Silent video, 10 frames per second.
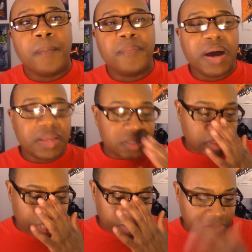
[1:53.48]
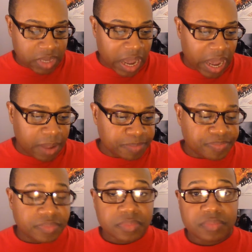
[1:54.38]
but at the same time,
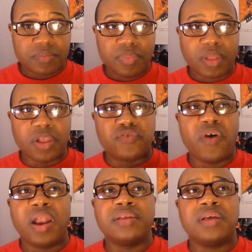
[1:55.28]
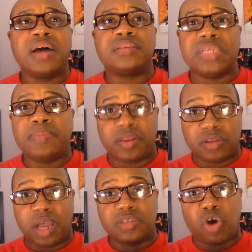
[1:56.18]
the trailer does seem
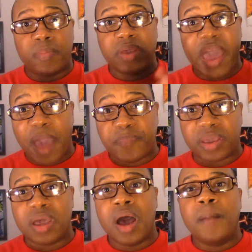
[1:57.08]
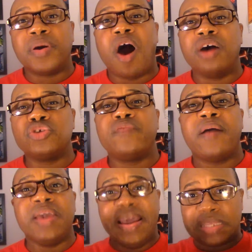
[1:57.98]
like it's gonna be epic, but also
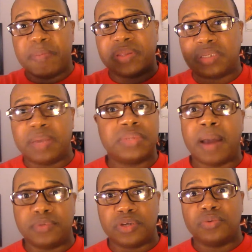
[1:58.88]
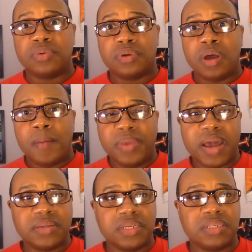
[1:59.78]
very intimate at the same time too.
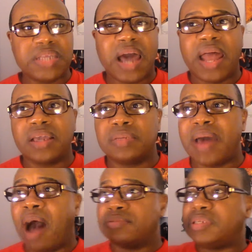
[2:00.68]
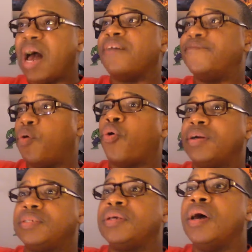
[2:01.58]
Because it's not like some outside force